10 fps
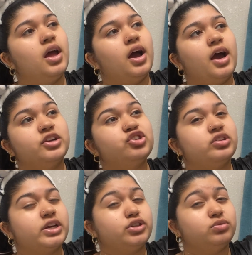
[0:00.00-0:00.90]
I just
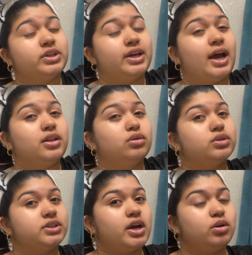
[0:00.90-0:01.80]
like using aloe
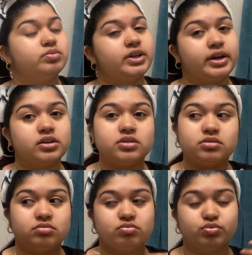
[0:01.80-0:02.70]
because it helps like
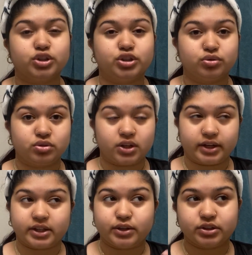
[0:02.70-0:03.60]
reduce like
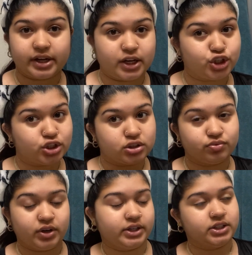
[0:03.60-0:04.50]
the irritation, the
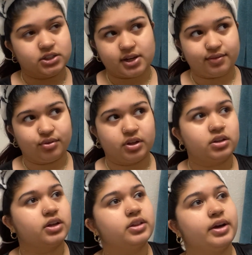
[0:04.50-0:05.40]
redness, everything
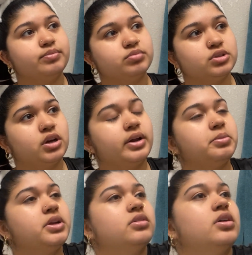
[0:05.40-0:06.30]
like that. You know what I
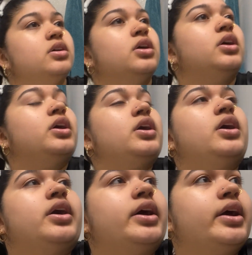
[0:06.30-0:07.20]
mean?
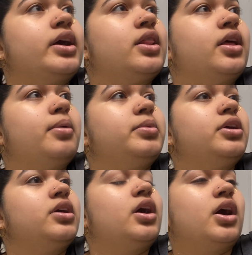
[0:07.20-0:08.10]
And let
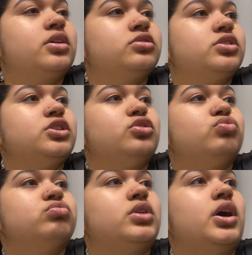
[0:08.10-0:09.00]
me actually
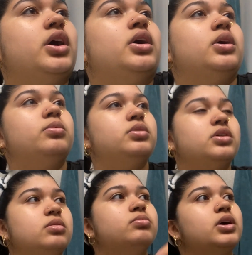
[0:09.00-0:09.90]
grab
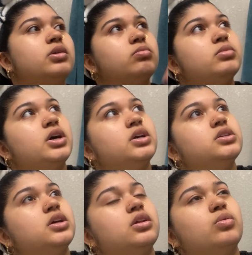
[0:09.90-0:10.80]
my
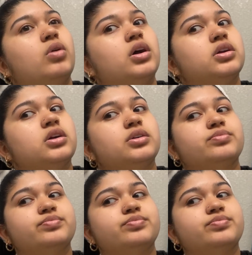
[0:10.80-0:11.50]
micellar water.